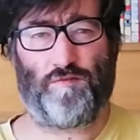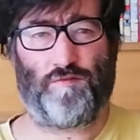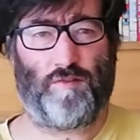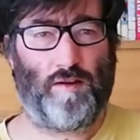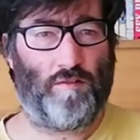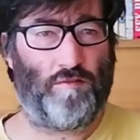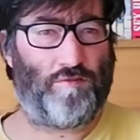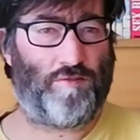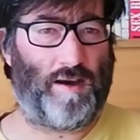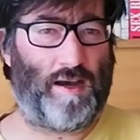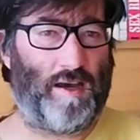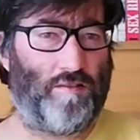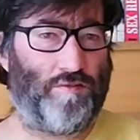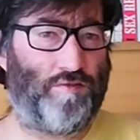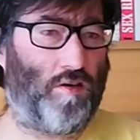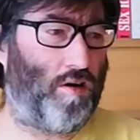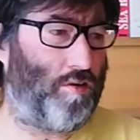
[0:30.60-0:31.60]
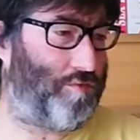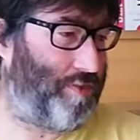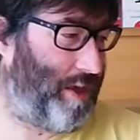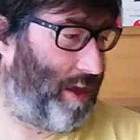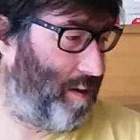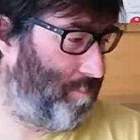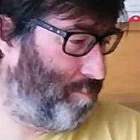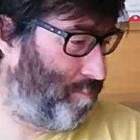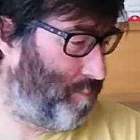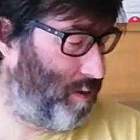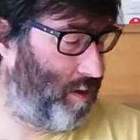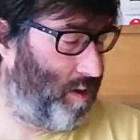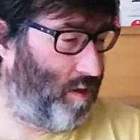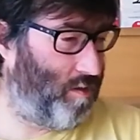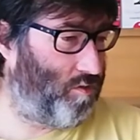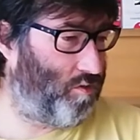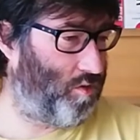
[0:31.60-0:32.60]
5 of them,
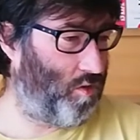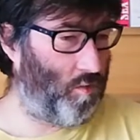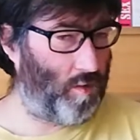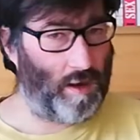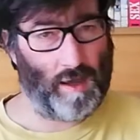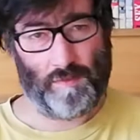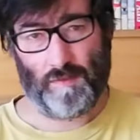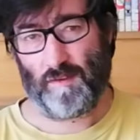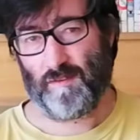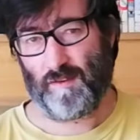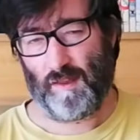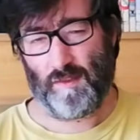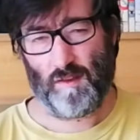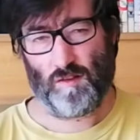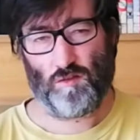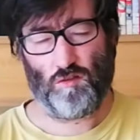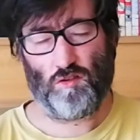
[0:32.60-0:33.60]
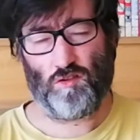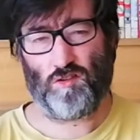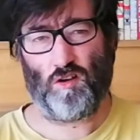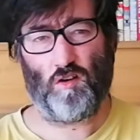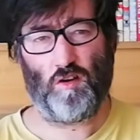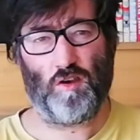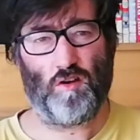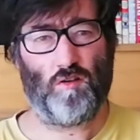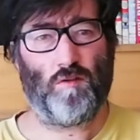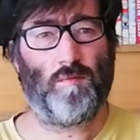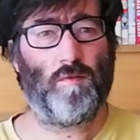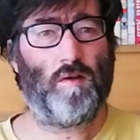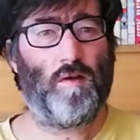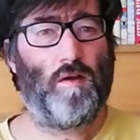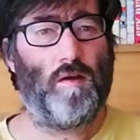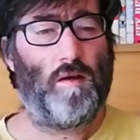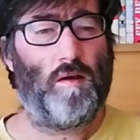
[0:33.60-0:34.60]
so I decided to show you
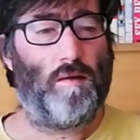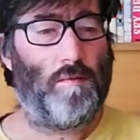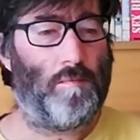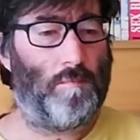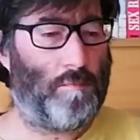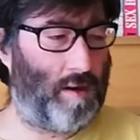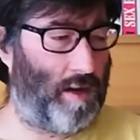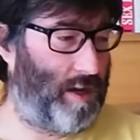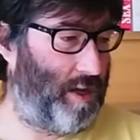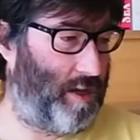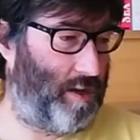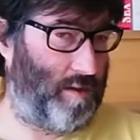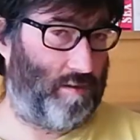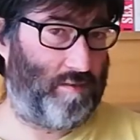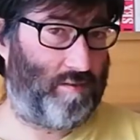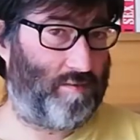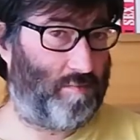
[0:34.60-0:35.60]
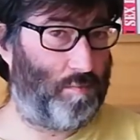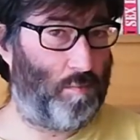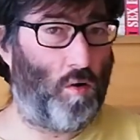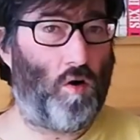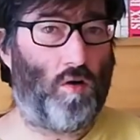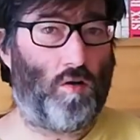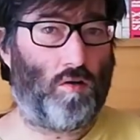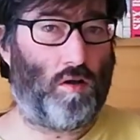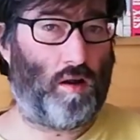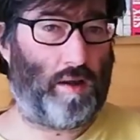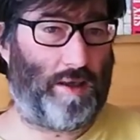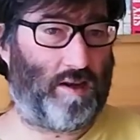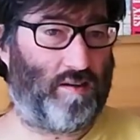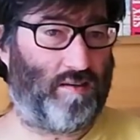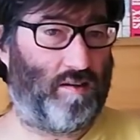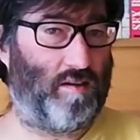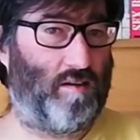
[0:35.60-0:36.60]
my small
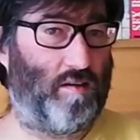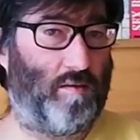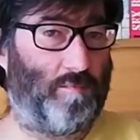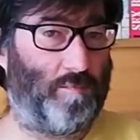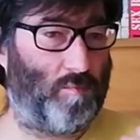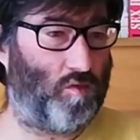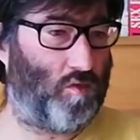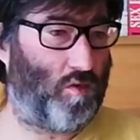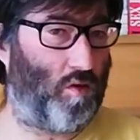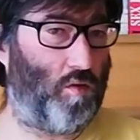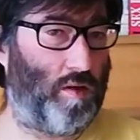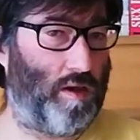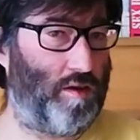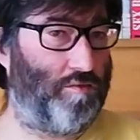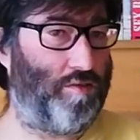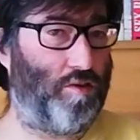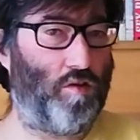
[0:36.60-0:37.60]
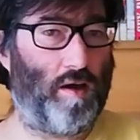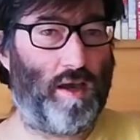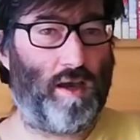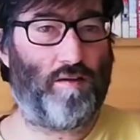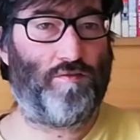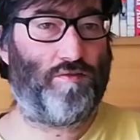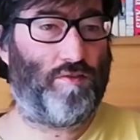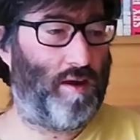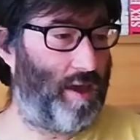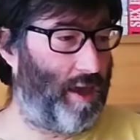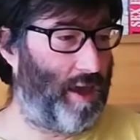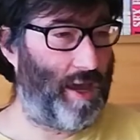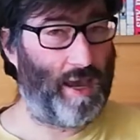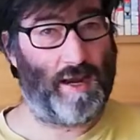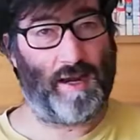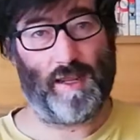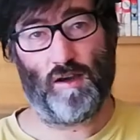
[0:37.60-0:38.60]
collection. So if you have
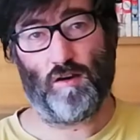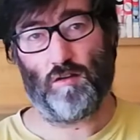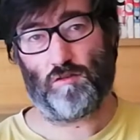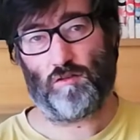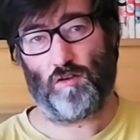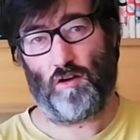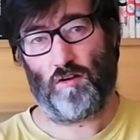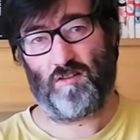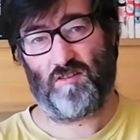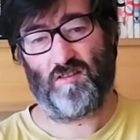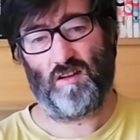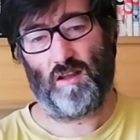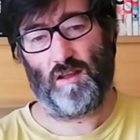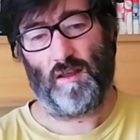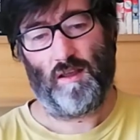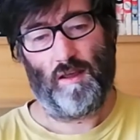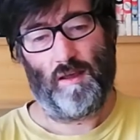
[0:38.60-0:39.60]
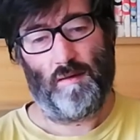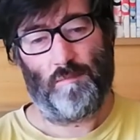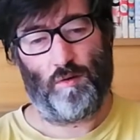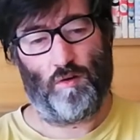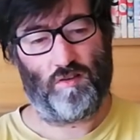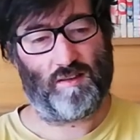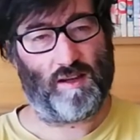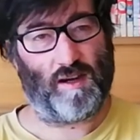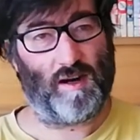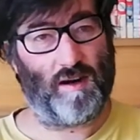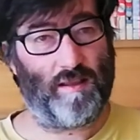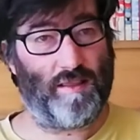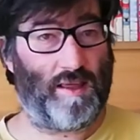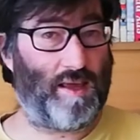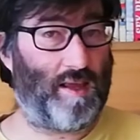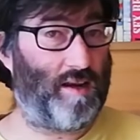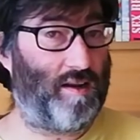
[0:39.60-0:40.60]
any Gotochi
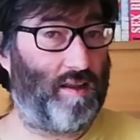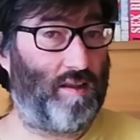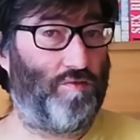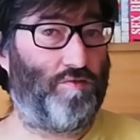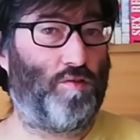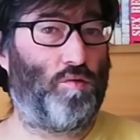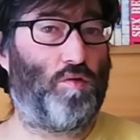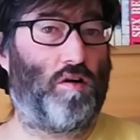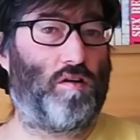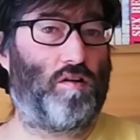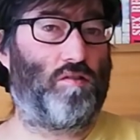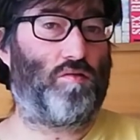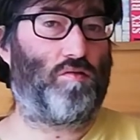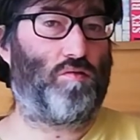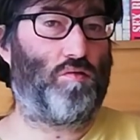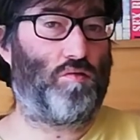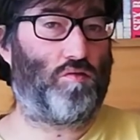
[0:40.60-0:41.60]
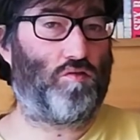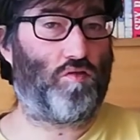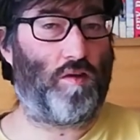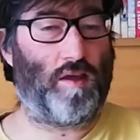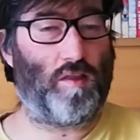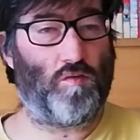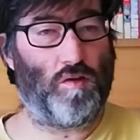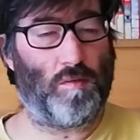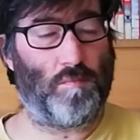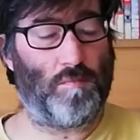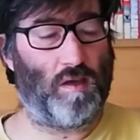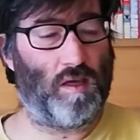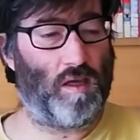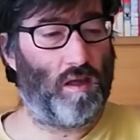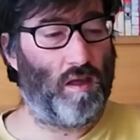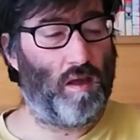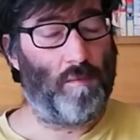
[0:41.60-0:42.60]
postcard and if you want to trade with
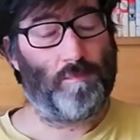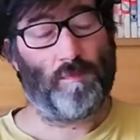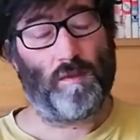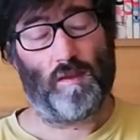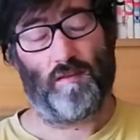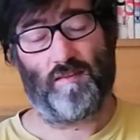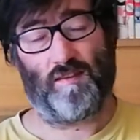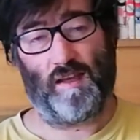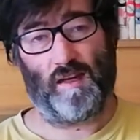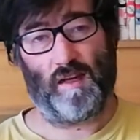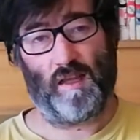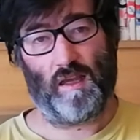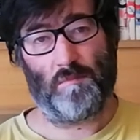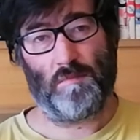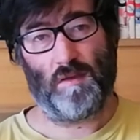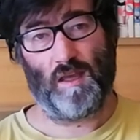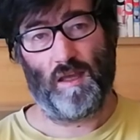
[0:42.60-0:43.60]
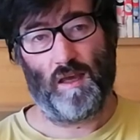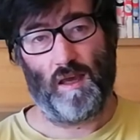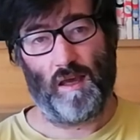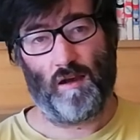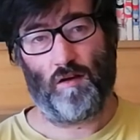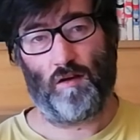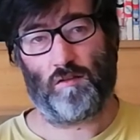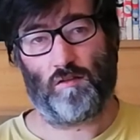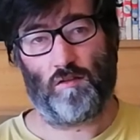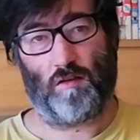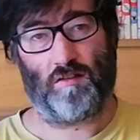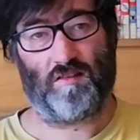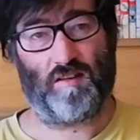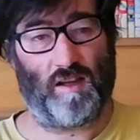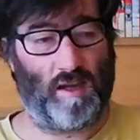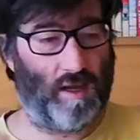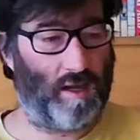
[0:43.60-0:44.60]
me, sending me a
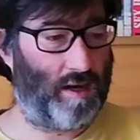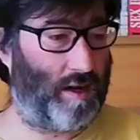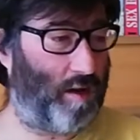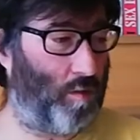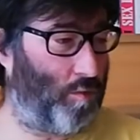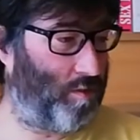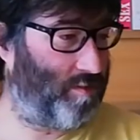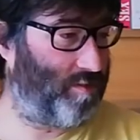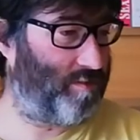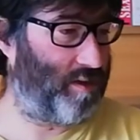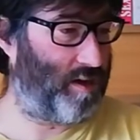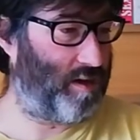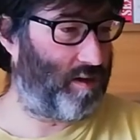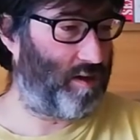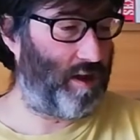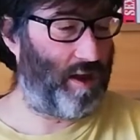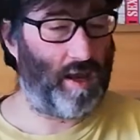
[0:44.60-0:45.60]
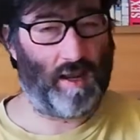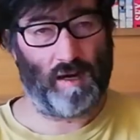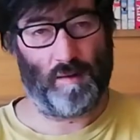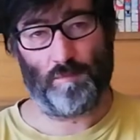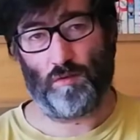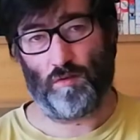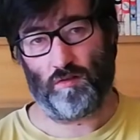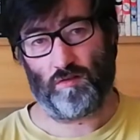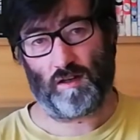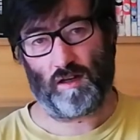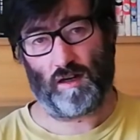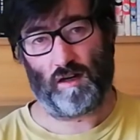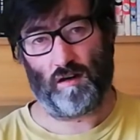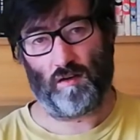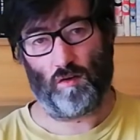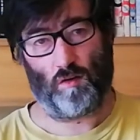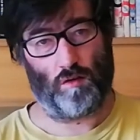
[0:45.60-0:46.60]
Gotochi and I will send any
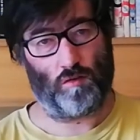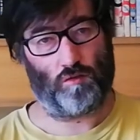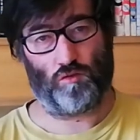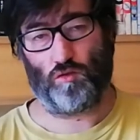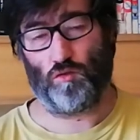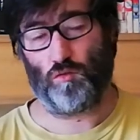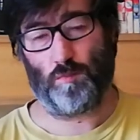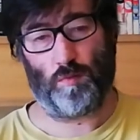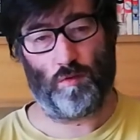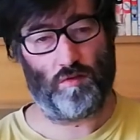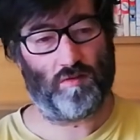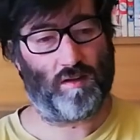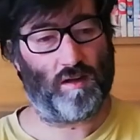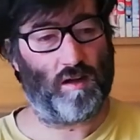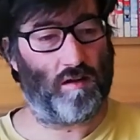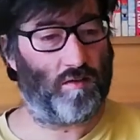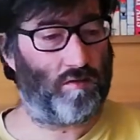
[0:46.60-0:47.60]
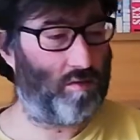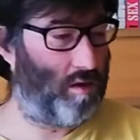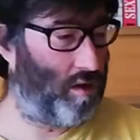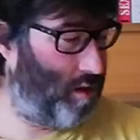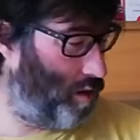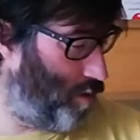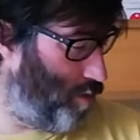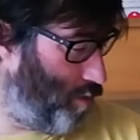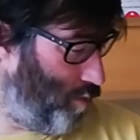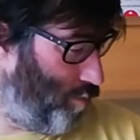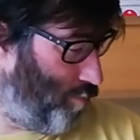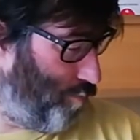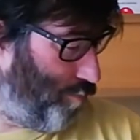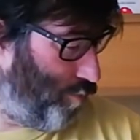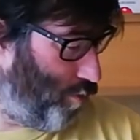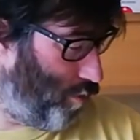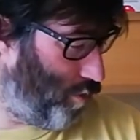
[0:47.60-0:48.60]
postcard or 2 postcards
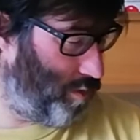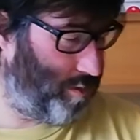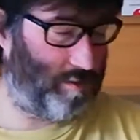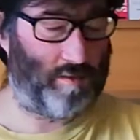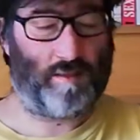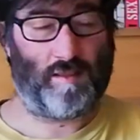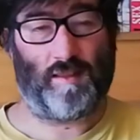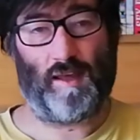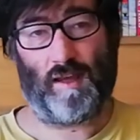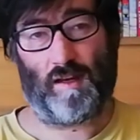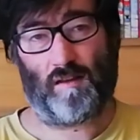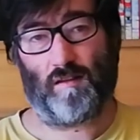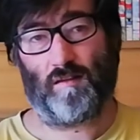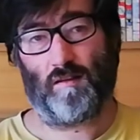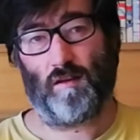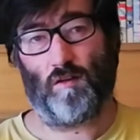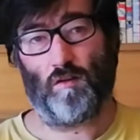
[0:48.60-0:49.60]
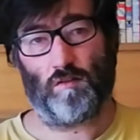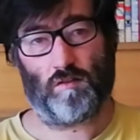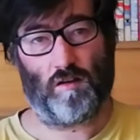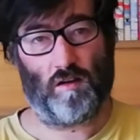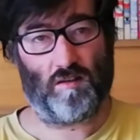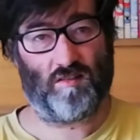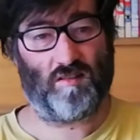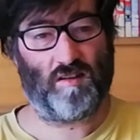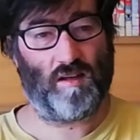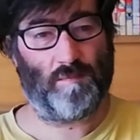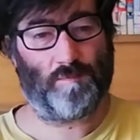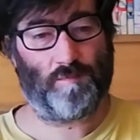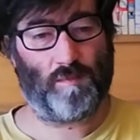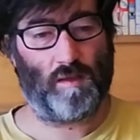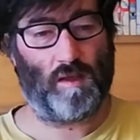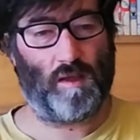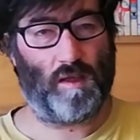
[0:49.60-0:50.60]
for that Gotochi,
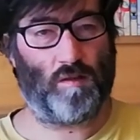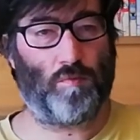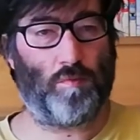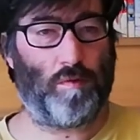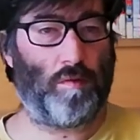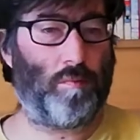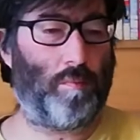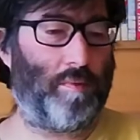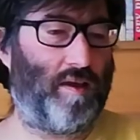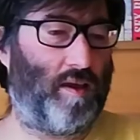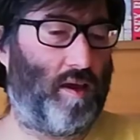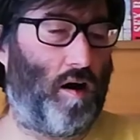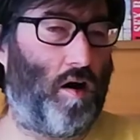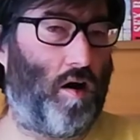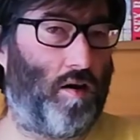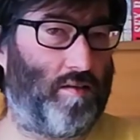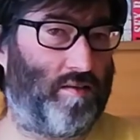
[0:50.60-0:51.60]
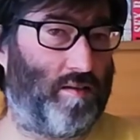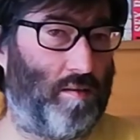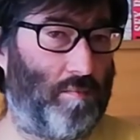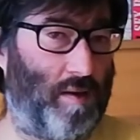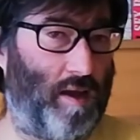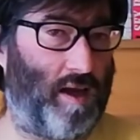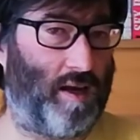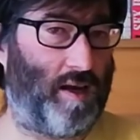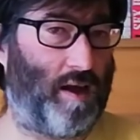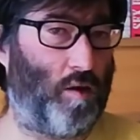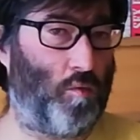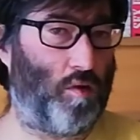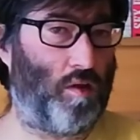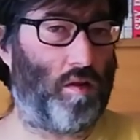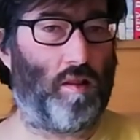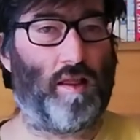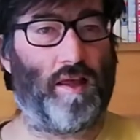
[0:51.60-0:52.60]
it will be awesome and I
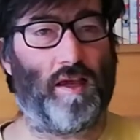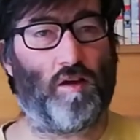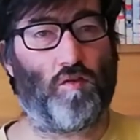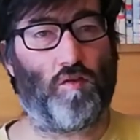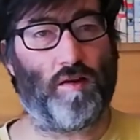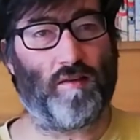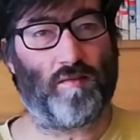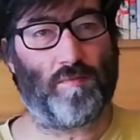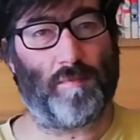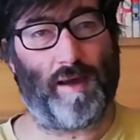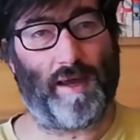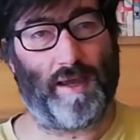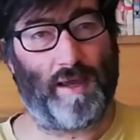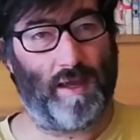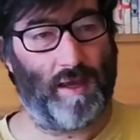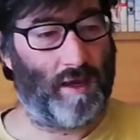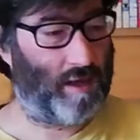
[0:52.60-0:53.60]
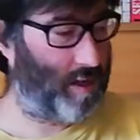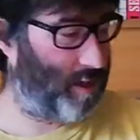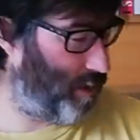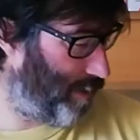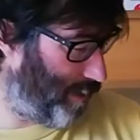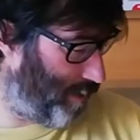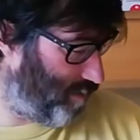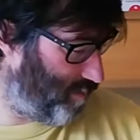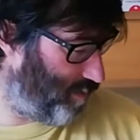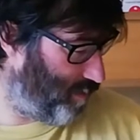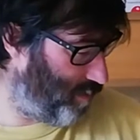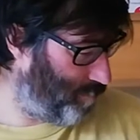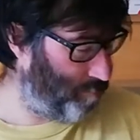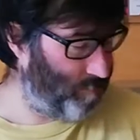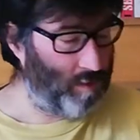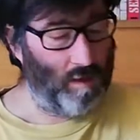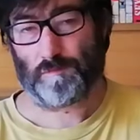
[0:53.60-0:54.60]
will increase my collection.
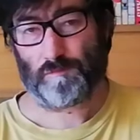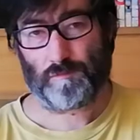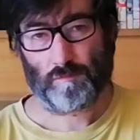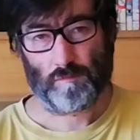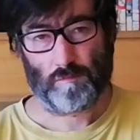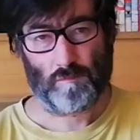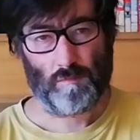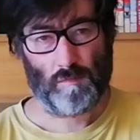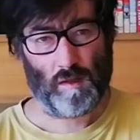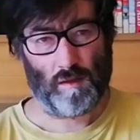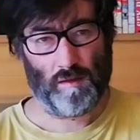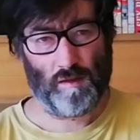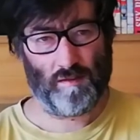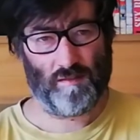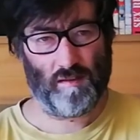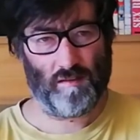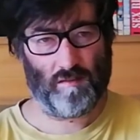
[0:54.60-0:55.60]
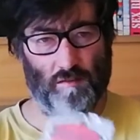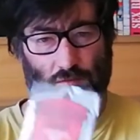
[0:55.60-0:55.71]
This is